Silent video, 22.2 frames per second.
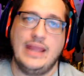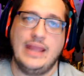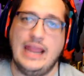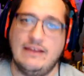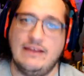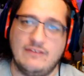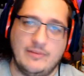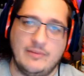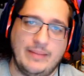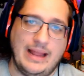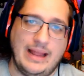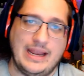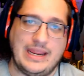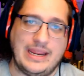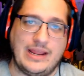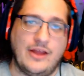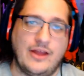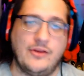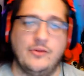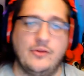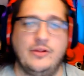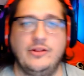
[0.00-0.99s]
everybody,
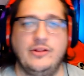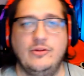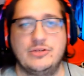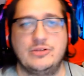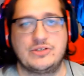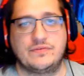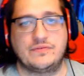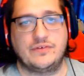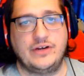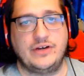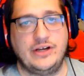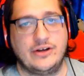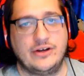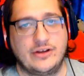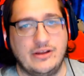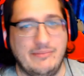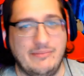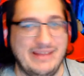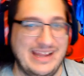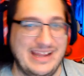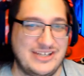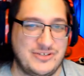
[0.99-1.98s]
Unholy Lucifer here,
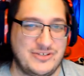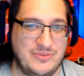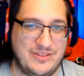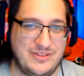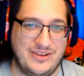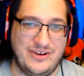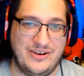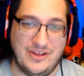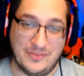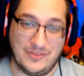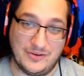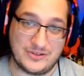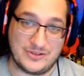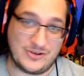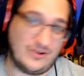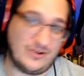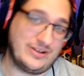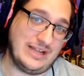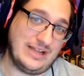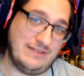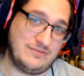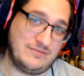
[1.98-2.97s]
coming at you with another
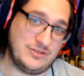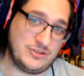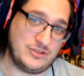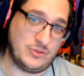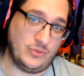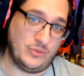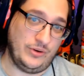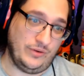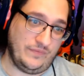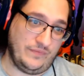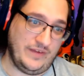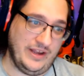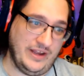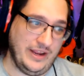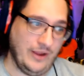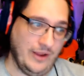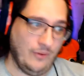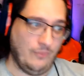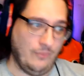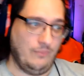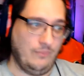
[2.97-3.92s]
Tarkov tutorial video.